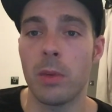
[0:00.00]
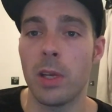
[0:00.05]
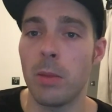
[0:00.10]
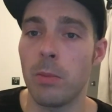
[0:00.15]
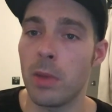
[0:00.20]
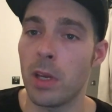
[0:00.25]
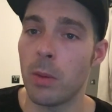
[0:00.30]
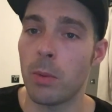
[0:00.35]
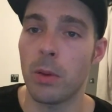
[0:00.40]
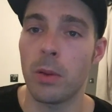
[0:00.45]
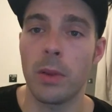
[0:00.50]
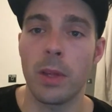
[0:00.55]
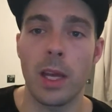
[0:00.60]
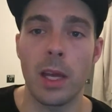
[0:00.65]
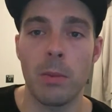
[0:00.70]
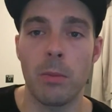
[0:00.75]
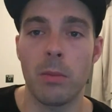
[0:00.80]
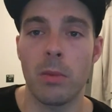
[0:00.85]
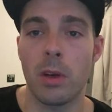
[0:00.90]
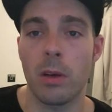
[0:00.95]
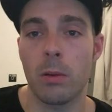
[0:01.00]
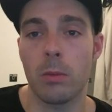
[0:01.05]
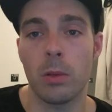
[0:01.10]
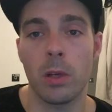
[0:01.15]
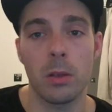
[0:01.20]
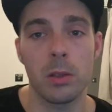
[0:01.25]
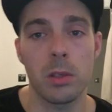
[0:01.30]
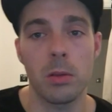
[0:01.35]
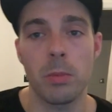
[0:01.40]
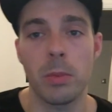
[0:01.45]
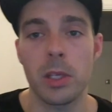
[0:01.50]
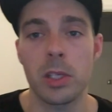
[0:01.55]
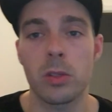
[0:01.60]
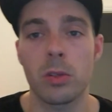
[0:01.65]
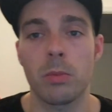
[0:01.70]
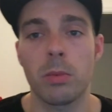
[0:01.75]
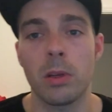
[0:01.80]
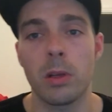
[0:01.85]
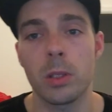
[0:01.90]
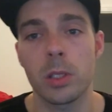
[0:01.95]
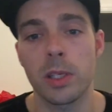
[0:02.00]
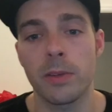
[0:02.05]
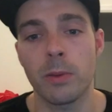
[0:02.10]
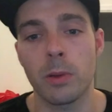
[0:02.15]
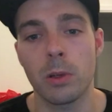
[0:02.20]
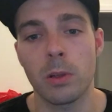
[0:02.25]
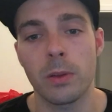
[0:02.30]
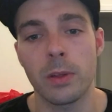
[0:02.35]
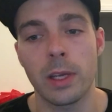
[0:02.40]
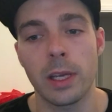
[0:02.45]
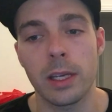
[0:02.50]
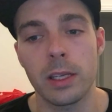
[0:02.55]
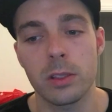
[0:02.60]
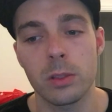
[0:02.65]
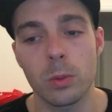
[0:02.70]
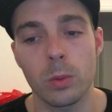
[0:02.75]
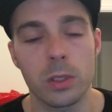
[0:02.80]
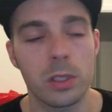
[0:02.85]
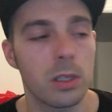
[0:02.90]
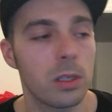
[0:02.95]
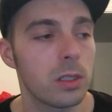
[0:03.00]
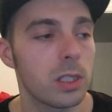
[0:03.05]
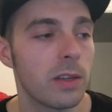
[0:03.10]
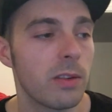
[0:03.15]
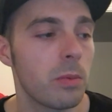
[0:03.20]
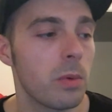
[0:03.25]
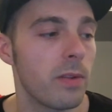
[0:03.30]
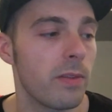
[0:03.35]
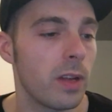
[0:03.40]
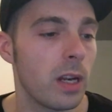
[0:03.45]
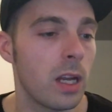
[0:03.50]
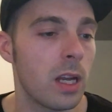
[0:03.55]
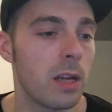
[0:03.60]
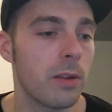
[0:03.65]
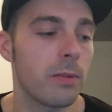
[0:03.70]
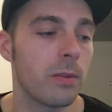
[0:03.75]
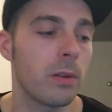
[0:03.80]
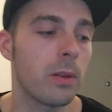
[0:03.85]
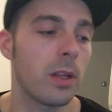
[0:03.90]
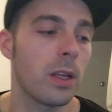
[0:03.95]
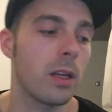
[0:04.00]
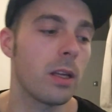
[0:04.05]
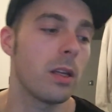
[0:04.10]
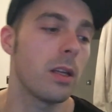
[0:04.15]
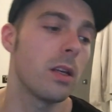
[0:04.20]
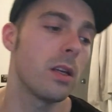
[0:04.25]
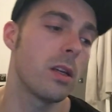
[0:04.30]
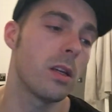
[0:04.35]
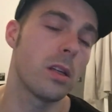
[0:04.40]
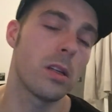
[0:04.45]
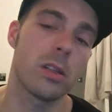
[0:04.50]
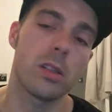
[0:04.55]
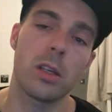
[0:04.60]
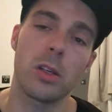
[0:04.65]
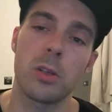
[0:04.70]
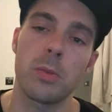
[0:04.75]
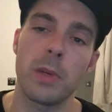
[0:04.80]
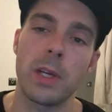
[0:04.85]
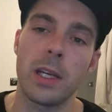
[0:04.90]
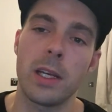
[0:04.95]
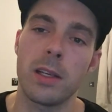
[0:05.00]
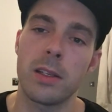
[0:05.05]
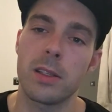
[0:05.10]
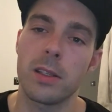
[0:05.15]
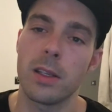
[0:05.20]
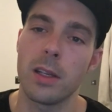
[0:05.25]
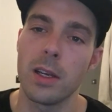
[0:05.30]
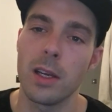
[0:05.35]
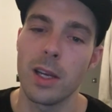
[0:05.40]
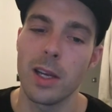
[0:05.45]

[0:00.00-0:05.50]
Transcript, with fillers: Hit me up on them. I'll, I'll do my best to reply to everyone on there. It's always good to have a bit of a laugh on the social medias.